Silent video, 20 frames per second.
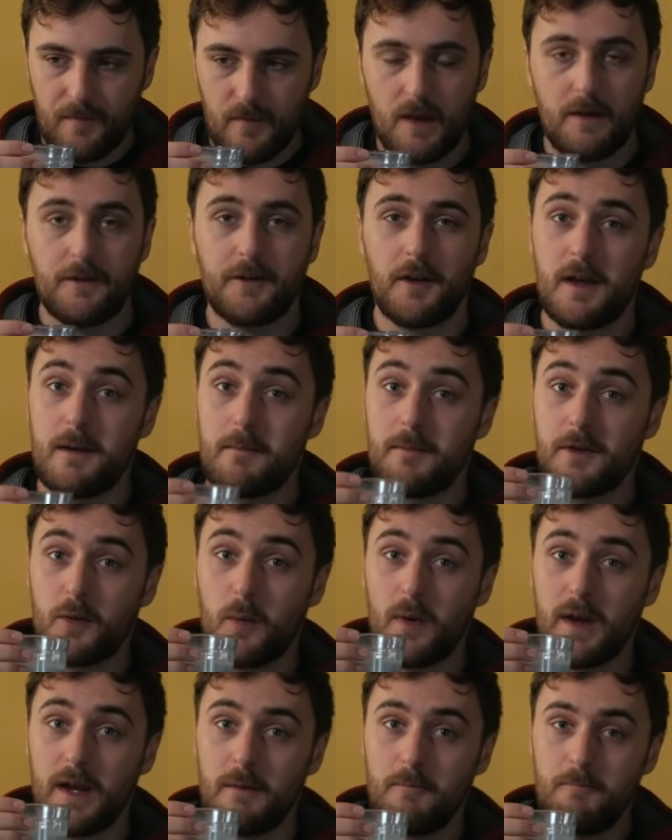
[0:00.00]
So in
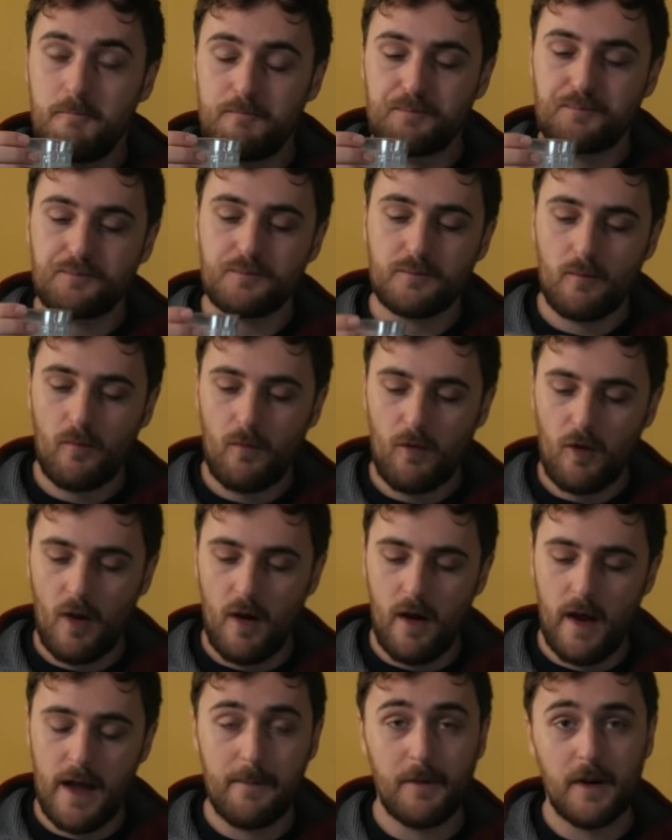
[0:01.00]
between,
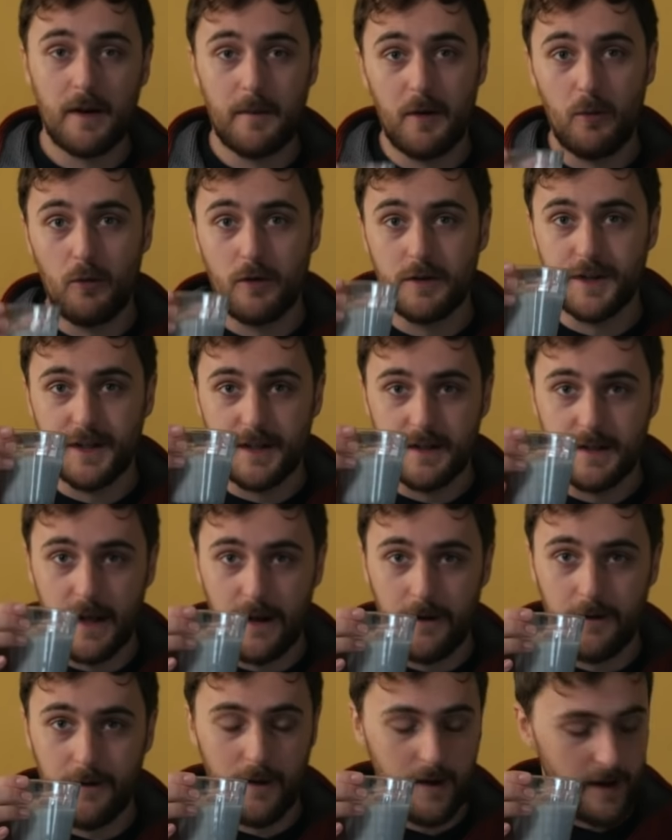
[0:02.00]
I am going to be washing
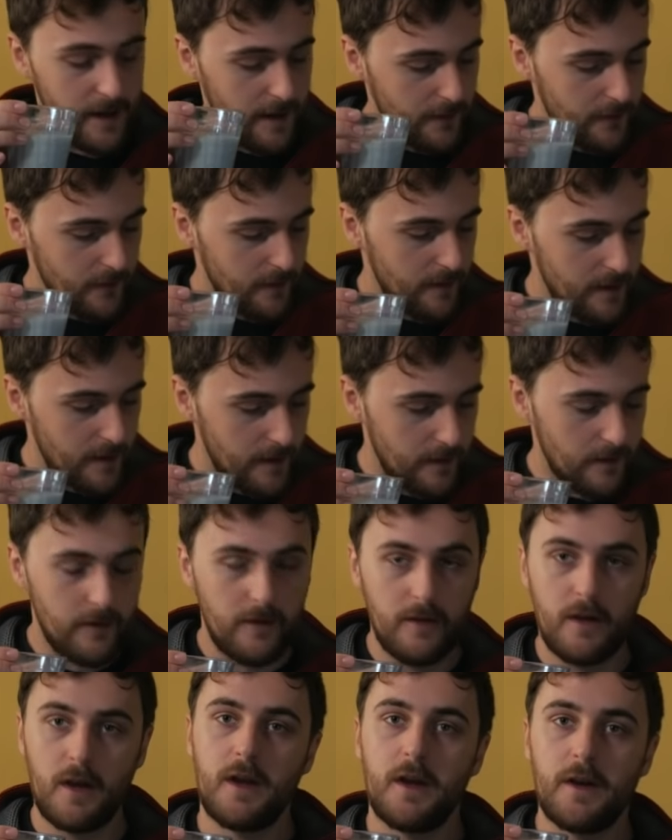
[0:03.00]
down each of
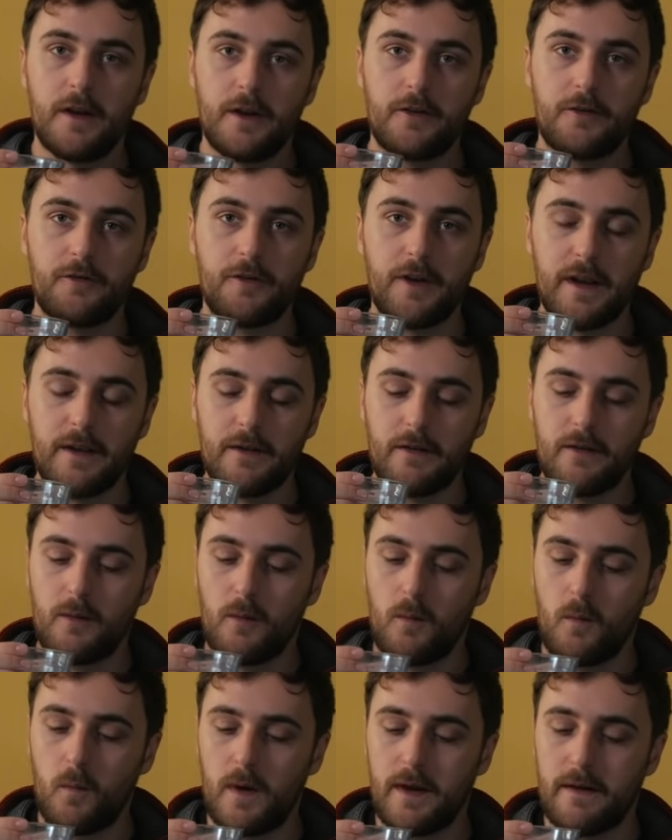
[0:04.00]
these treats
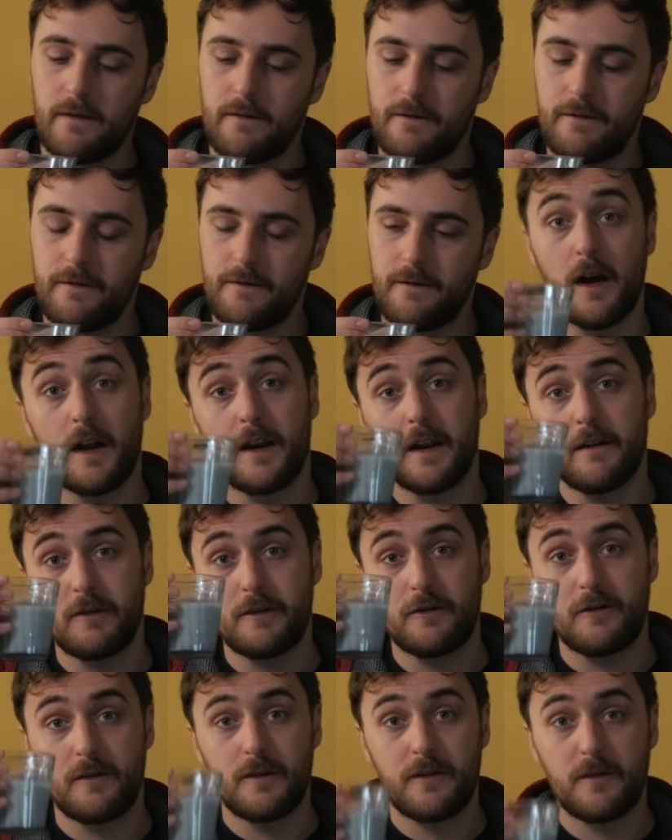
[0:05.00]
with
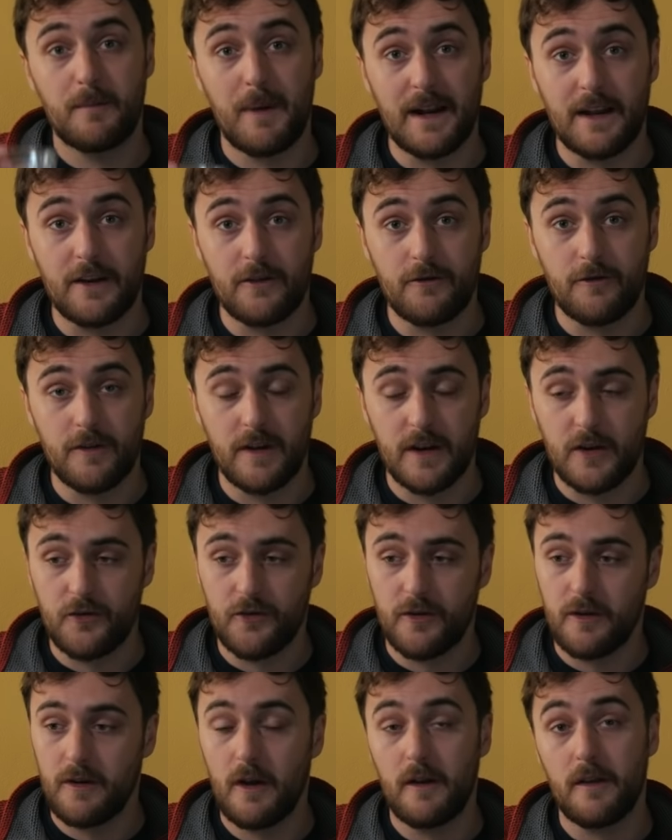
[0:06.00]
another Spanish
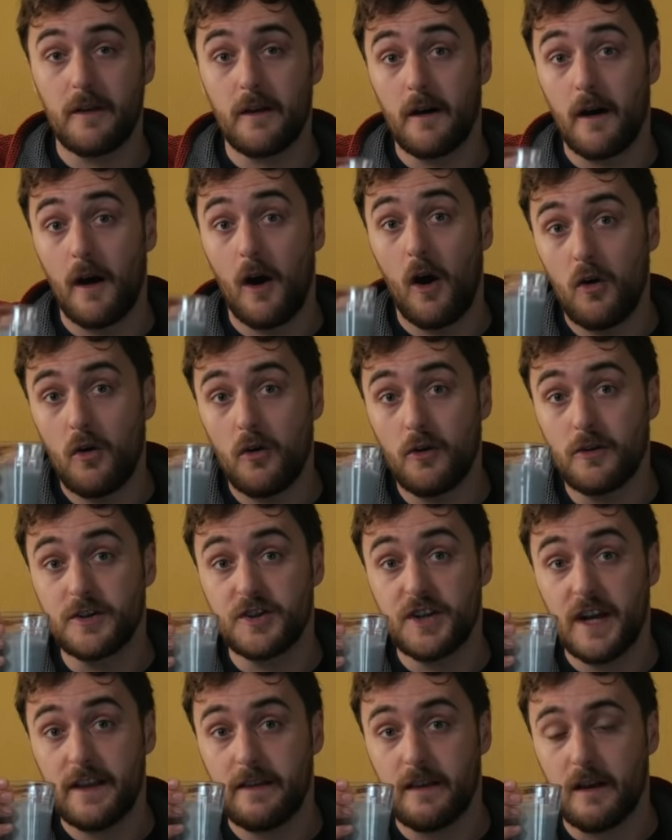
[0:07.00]
tradition, the
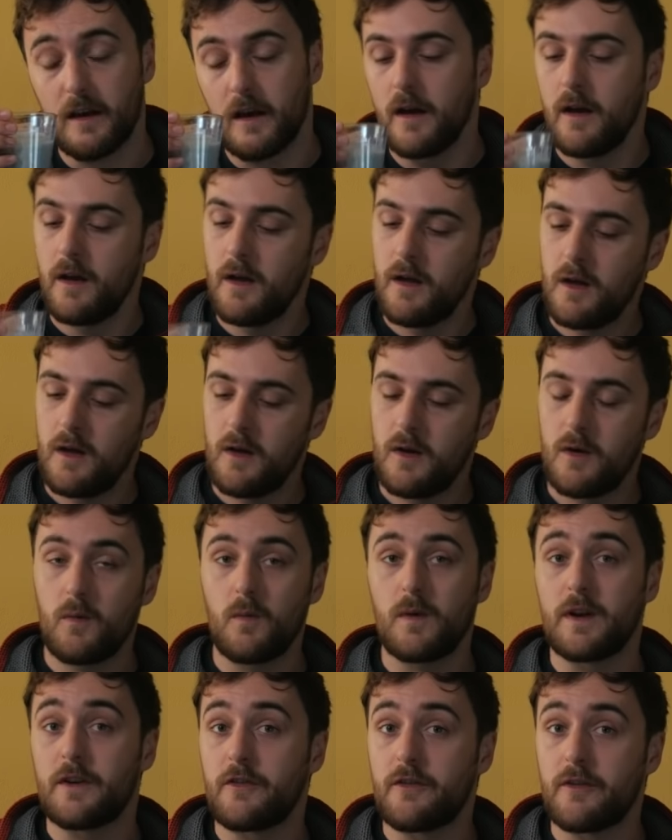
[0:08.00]
horchata,
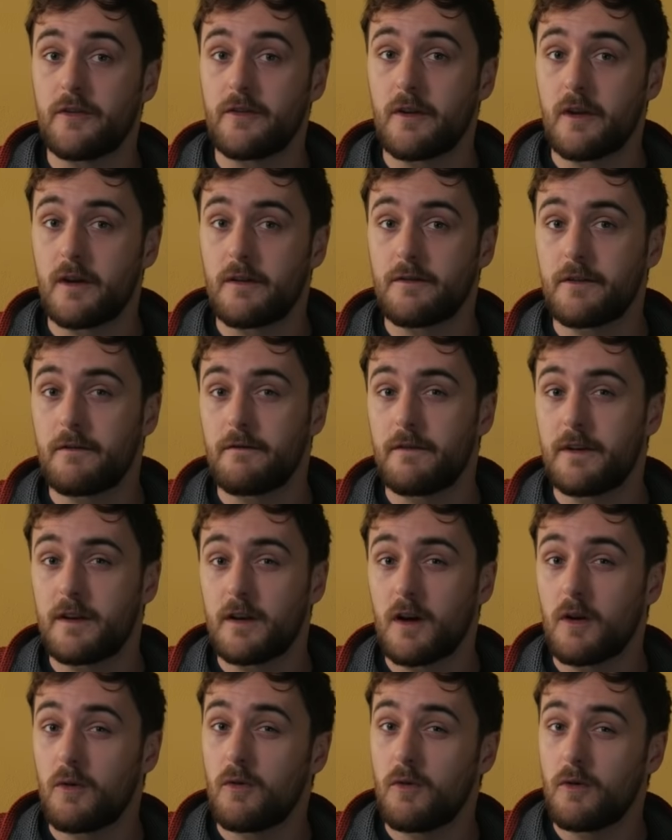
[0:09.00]
which deserves a
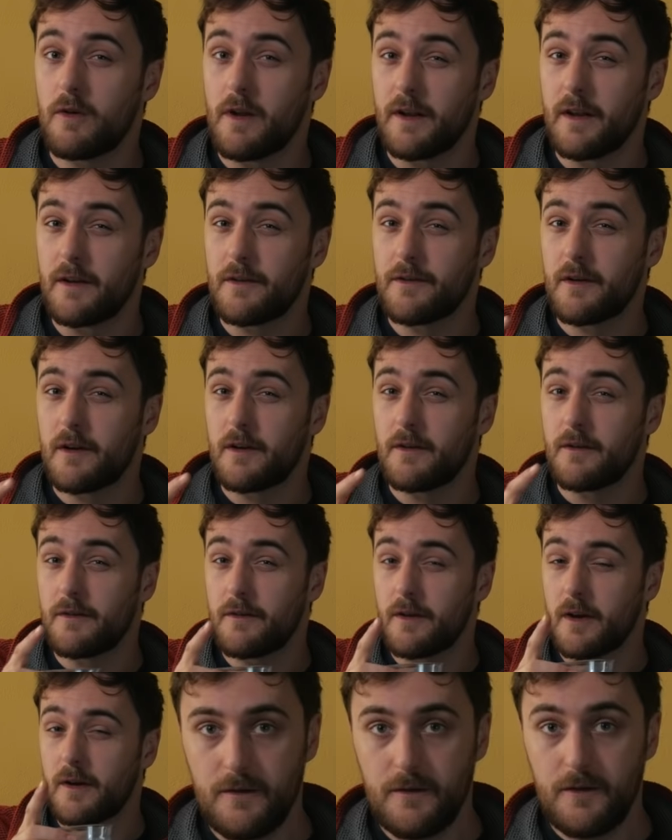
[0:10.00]
video all in its own,
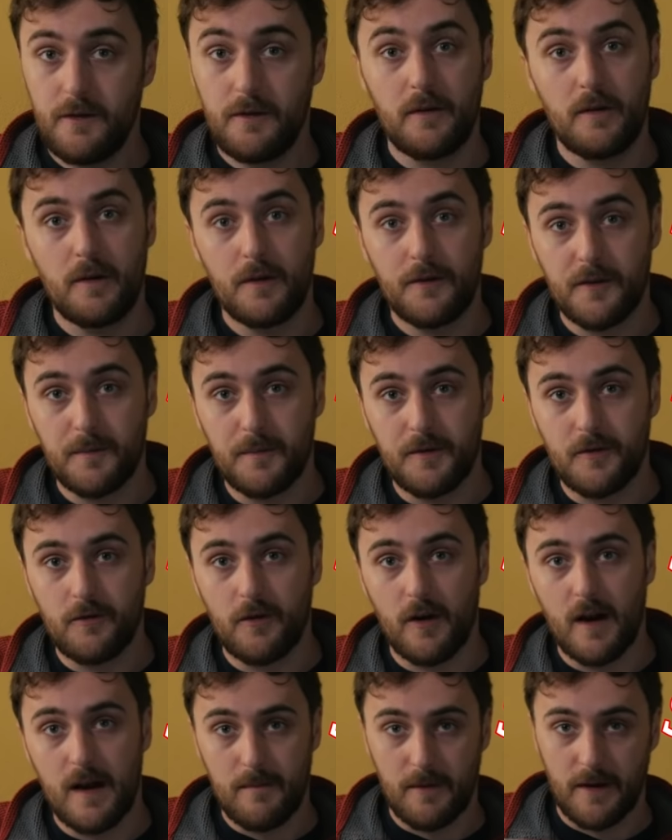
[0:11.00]
so do
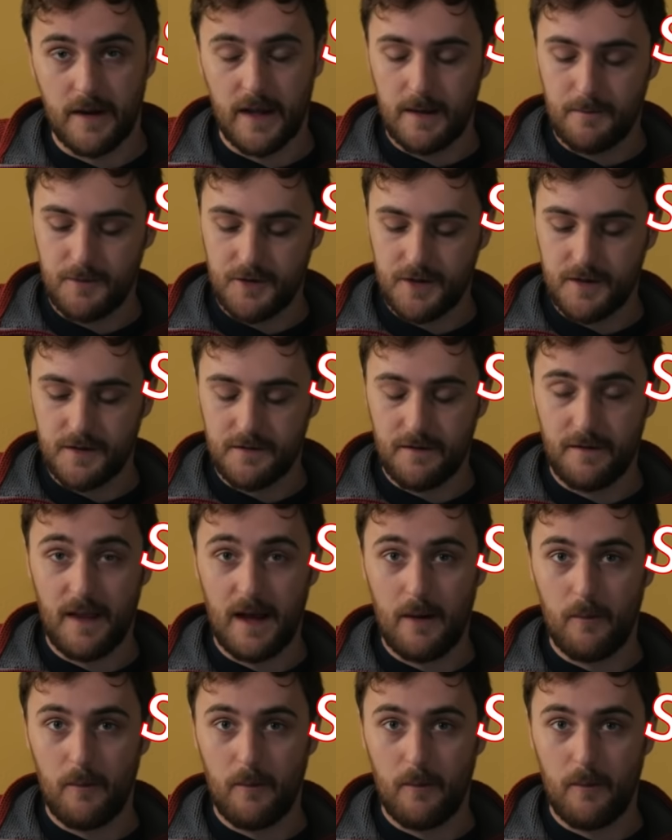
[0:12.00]
subscribe and keep tuned for that